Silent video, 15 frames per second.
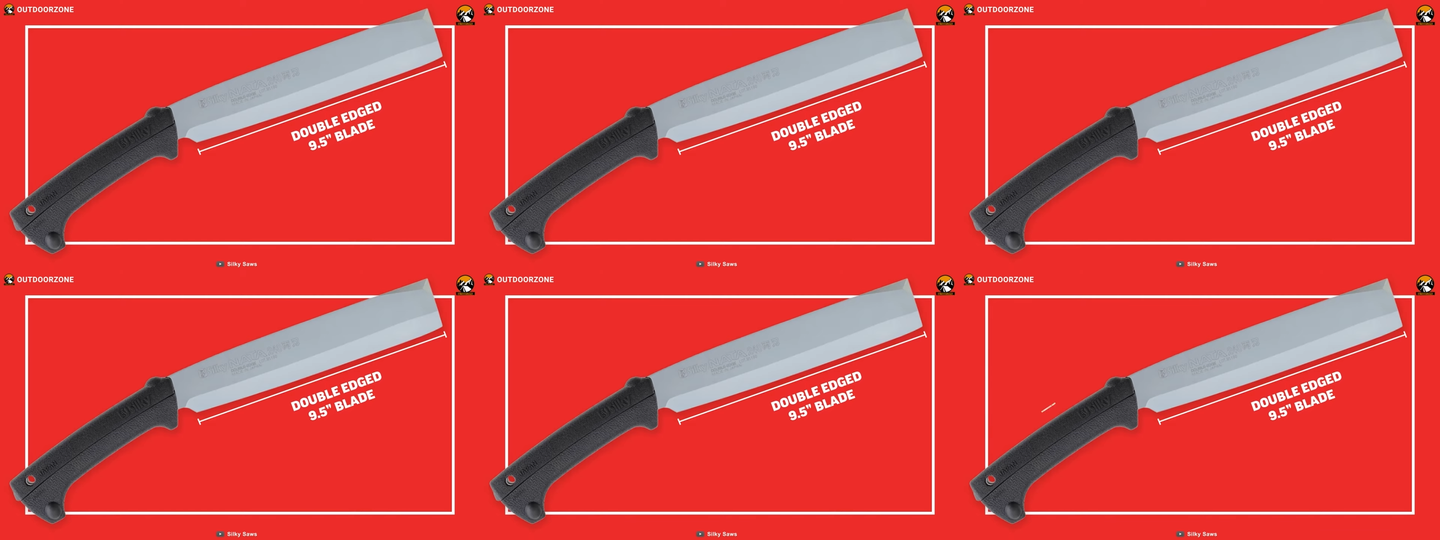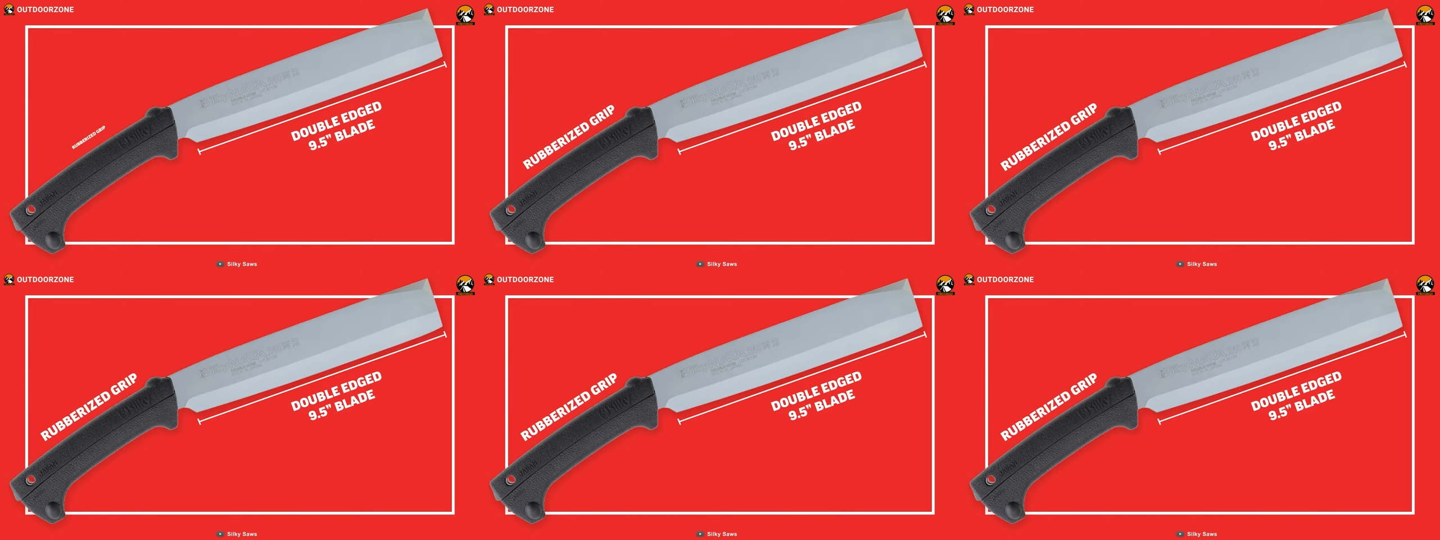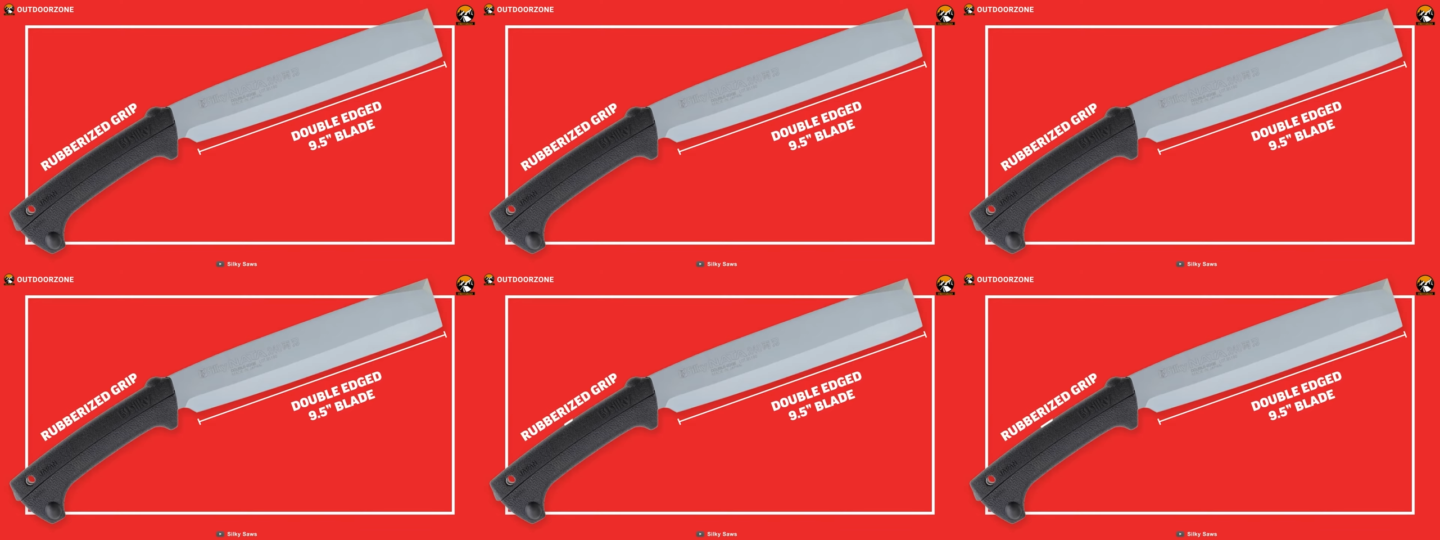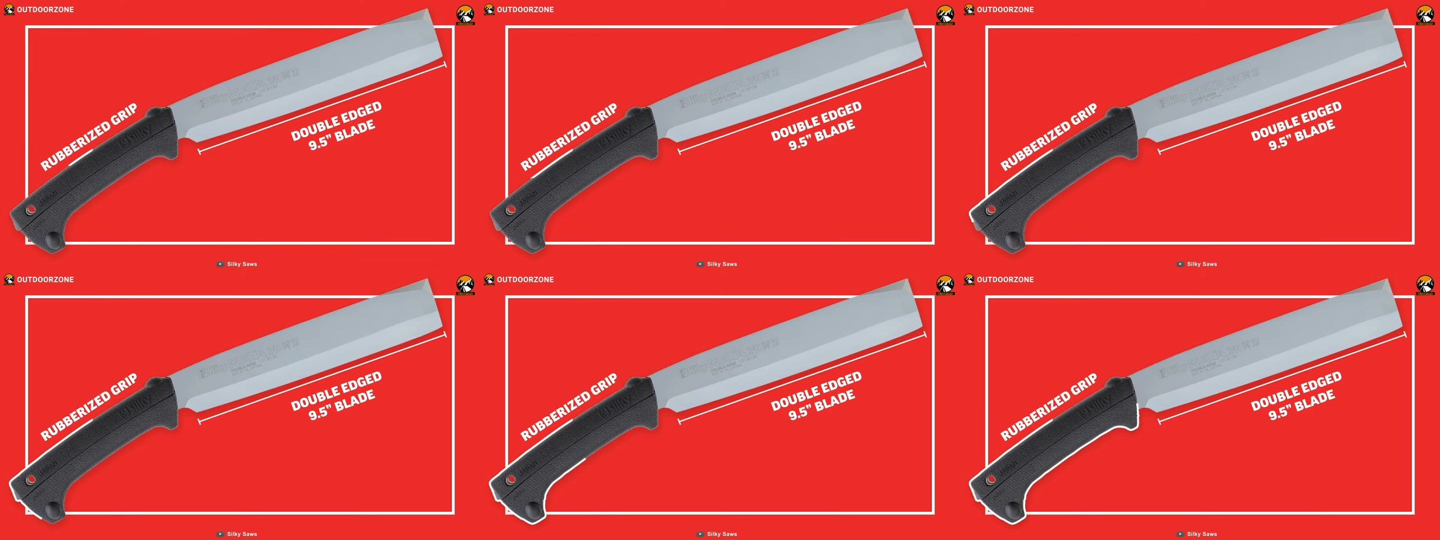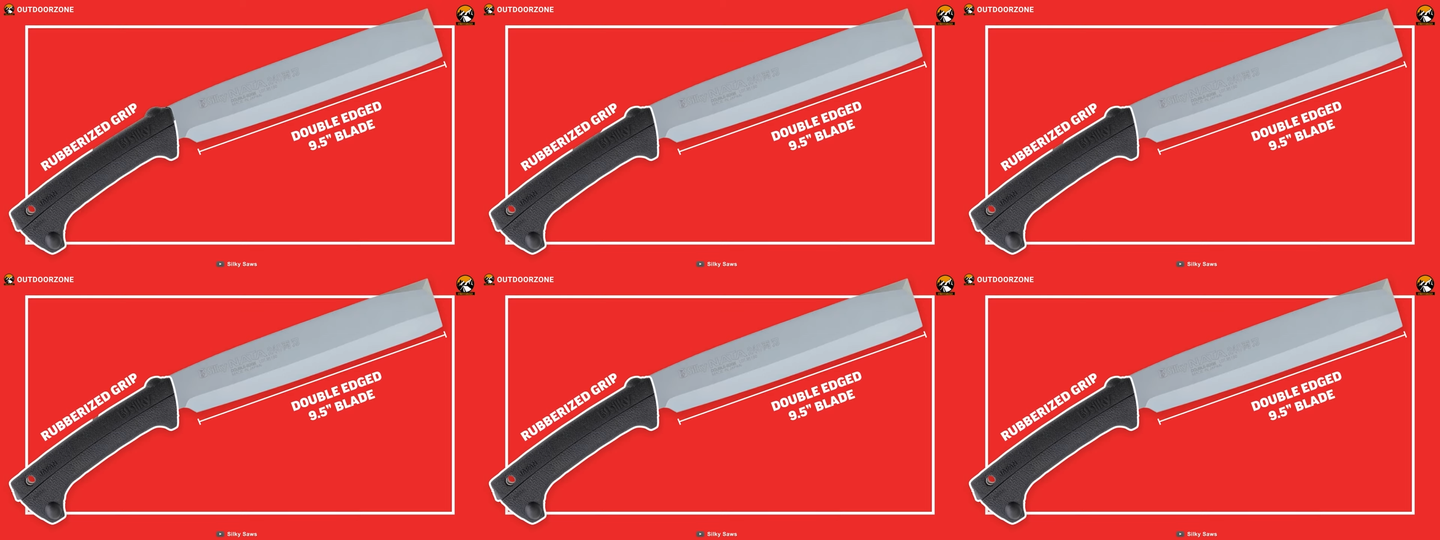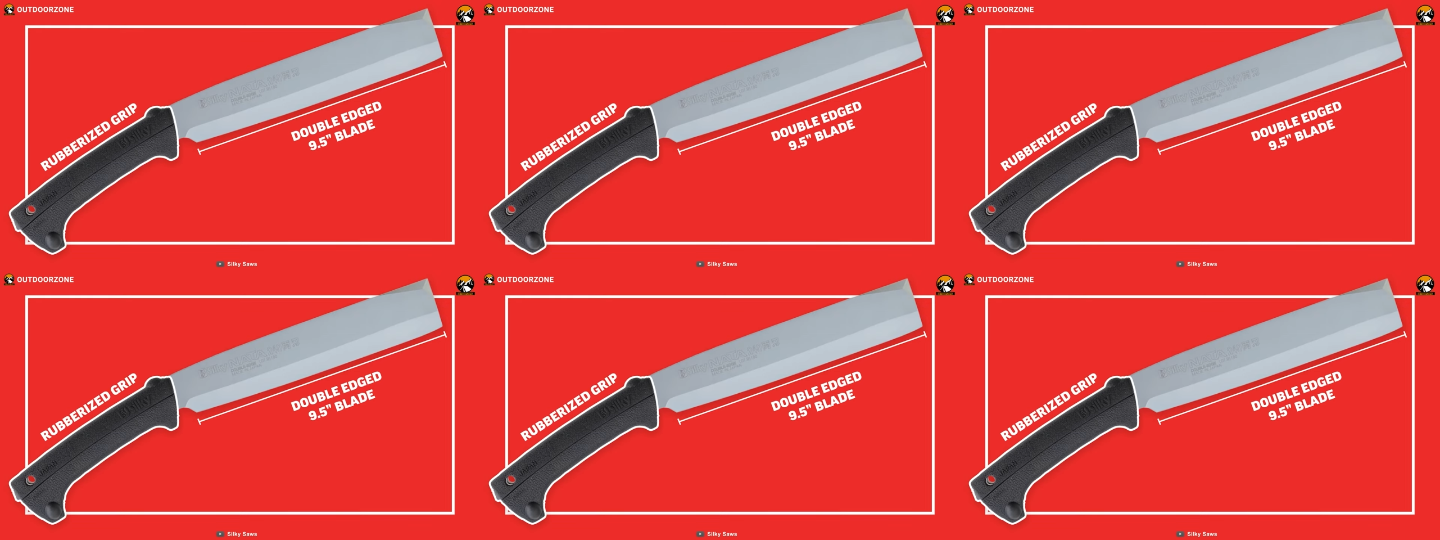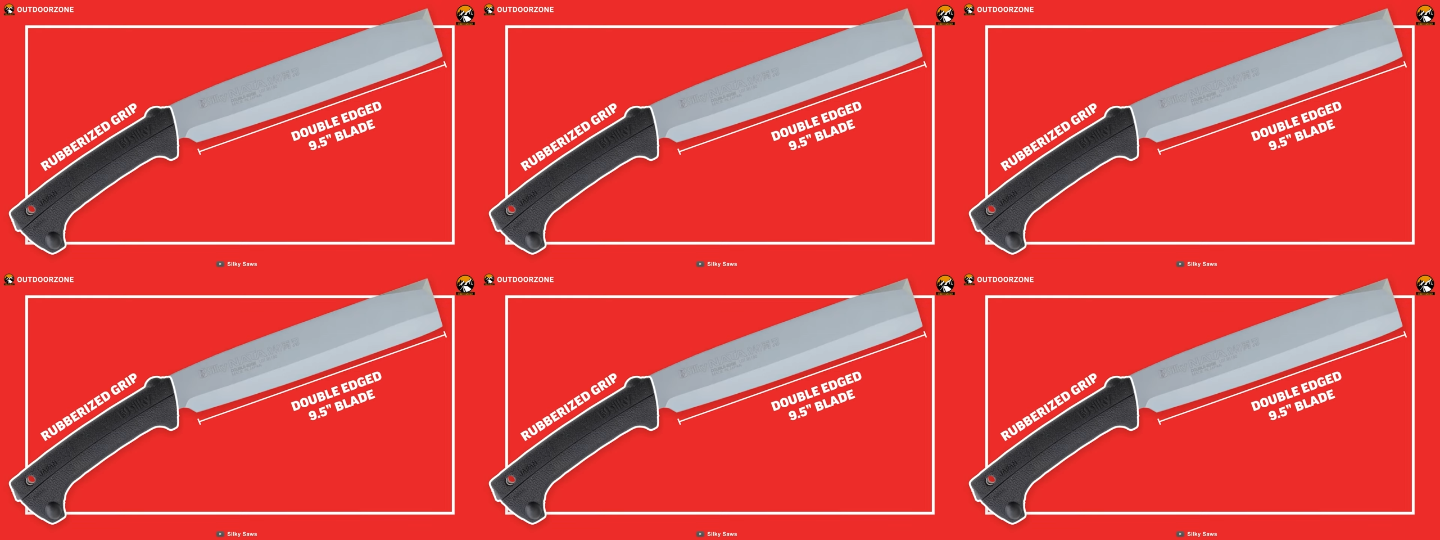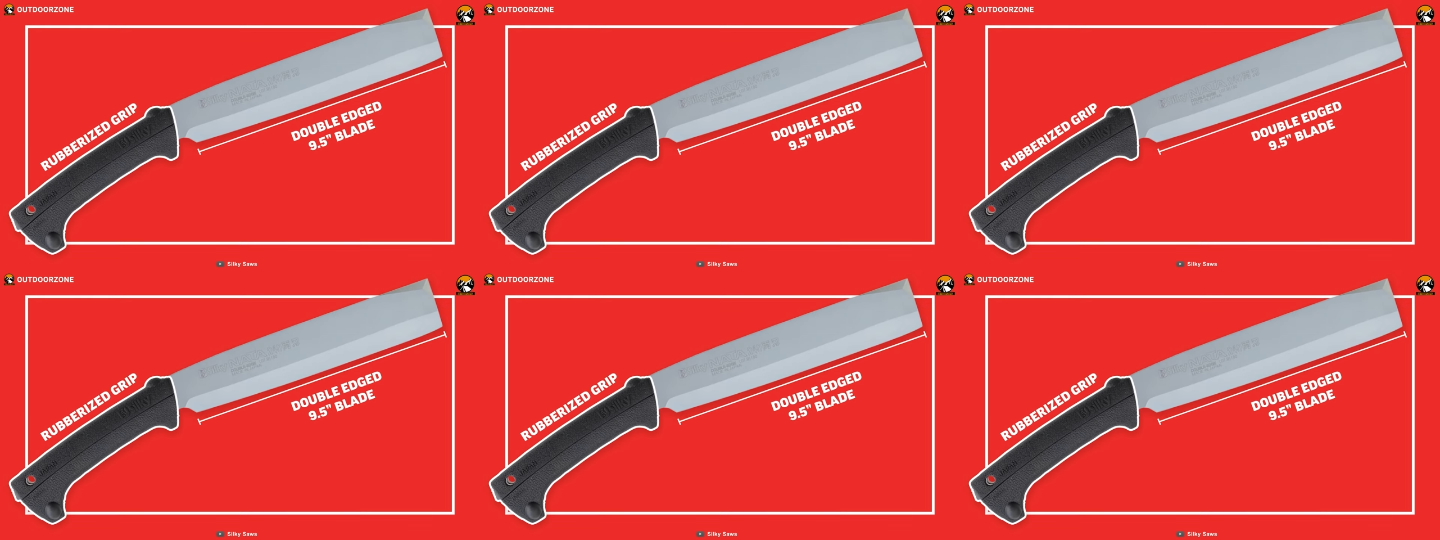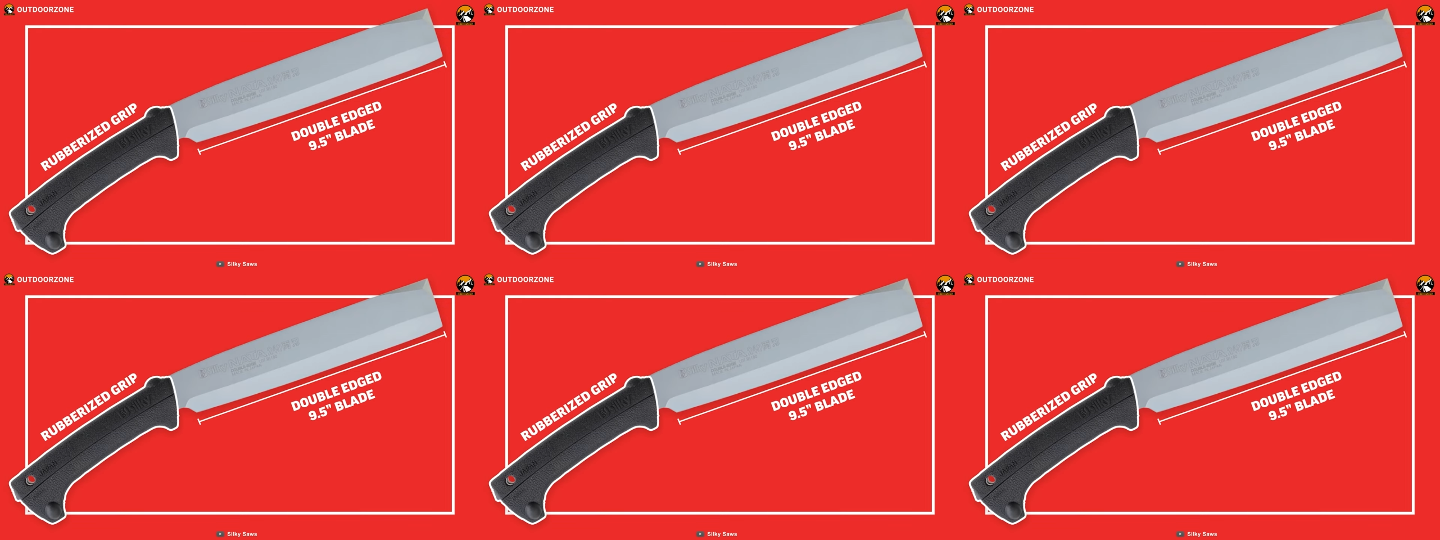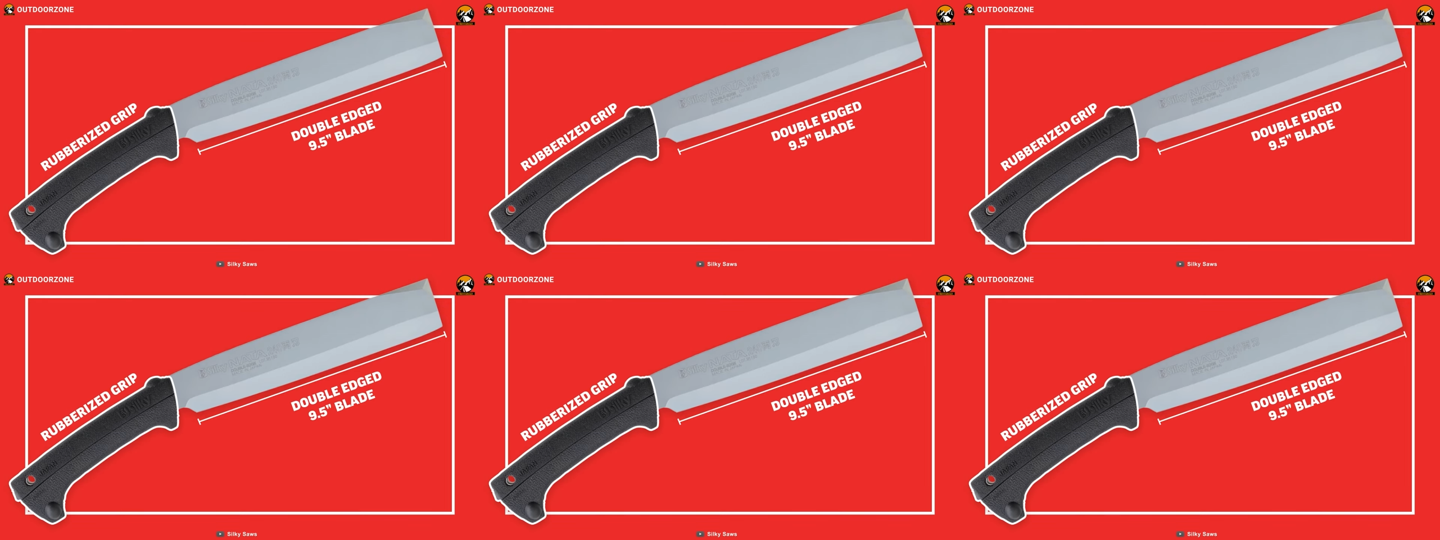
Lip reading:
No face is visible, so there are no lips to read.